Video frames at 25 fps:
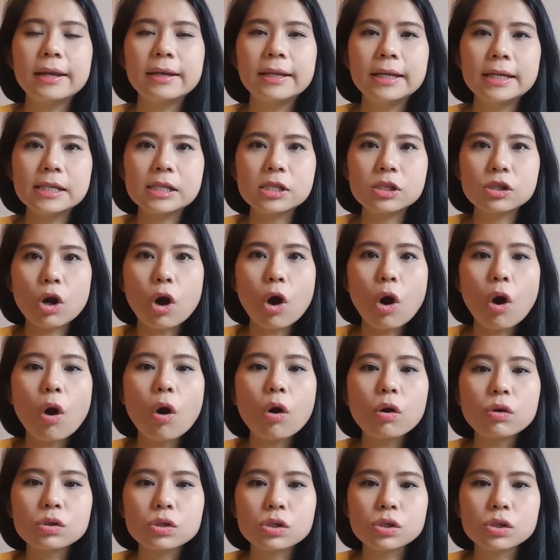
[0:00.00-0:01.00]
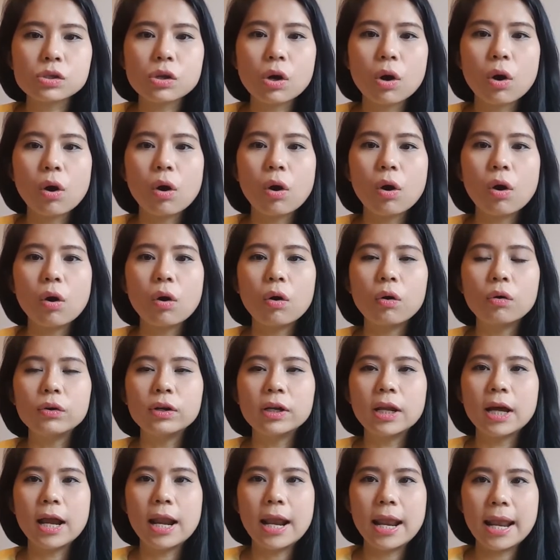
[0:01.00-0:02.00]
This also
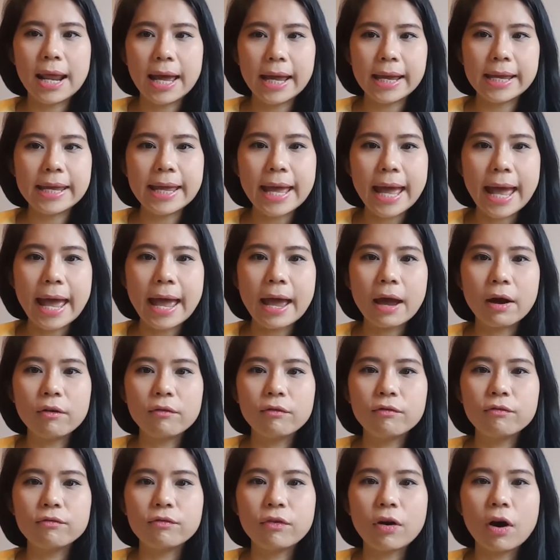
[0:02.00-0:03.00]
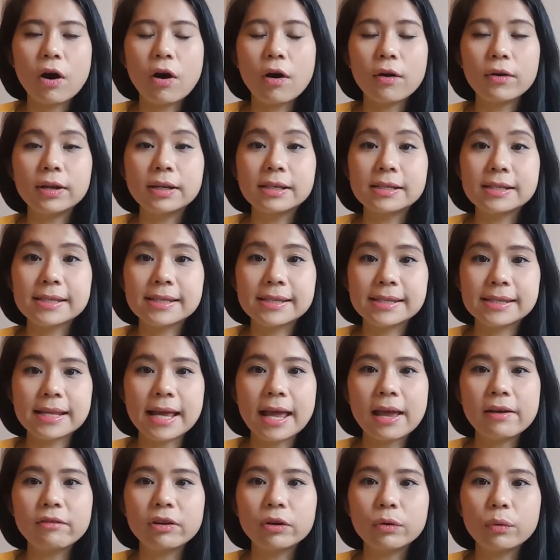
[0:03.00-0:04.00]
the layout for the
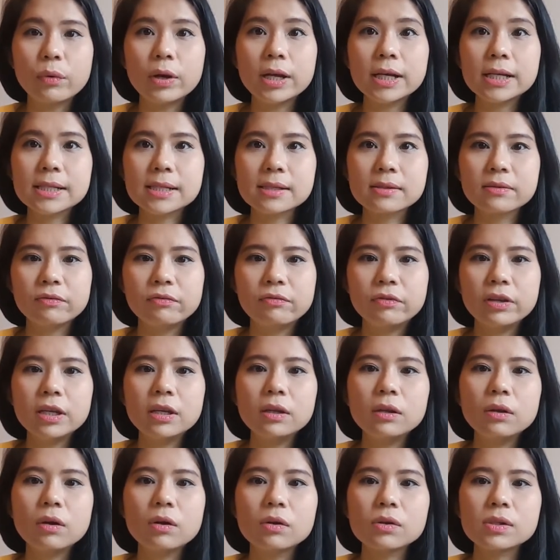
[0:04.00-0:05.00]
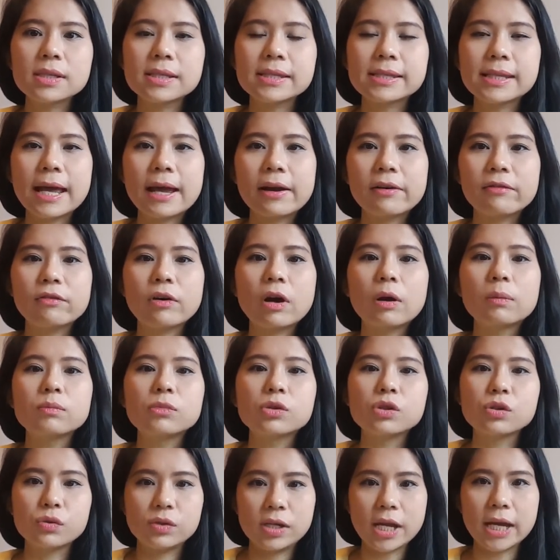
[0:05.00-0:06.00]
7 weeks video start
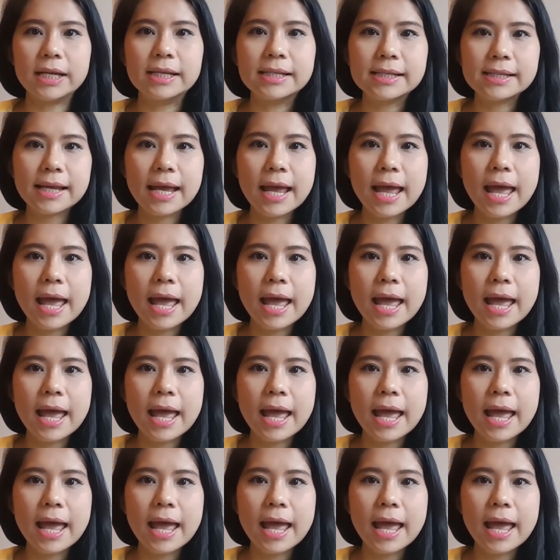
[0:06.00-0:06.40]
from today.